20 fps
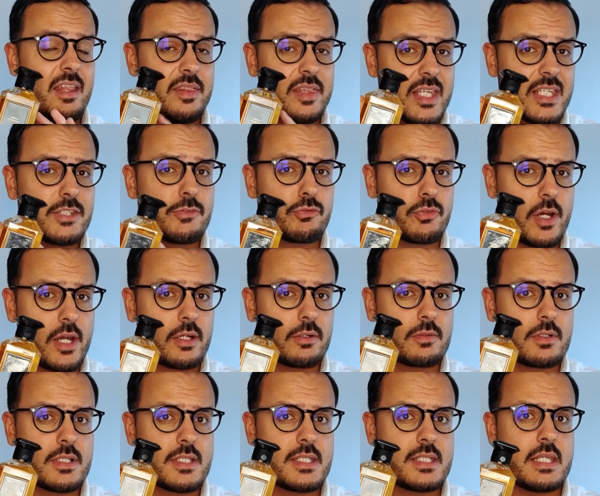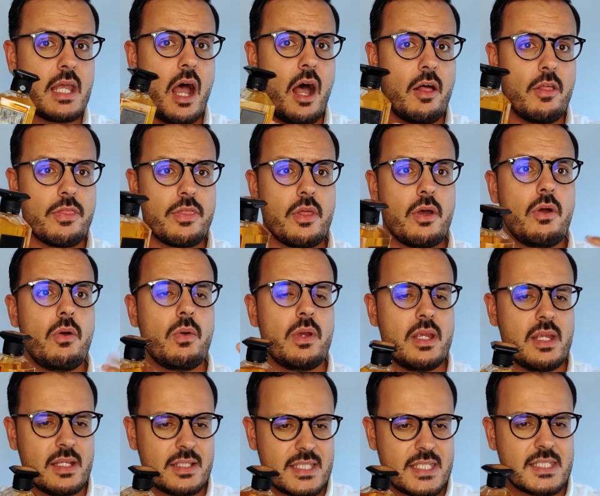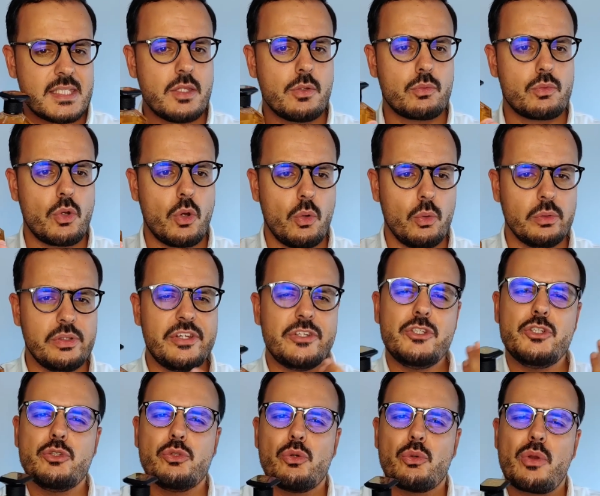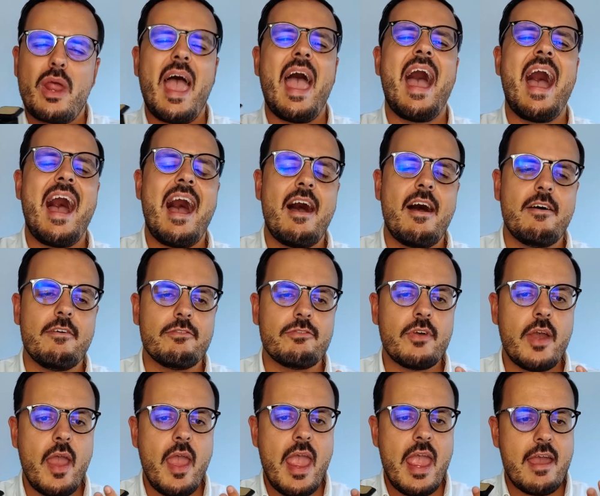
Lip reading: this fragrance, although it's Neroli and you don't have,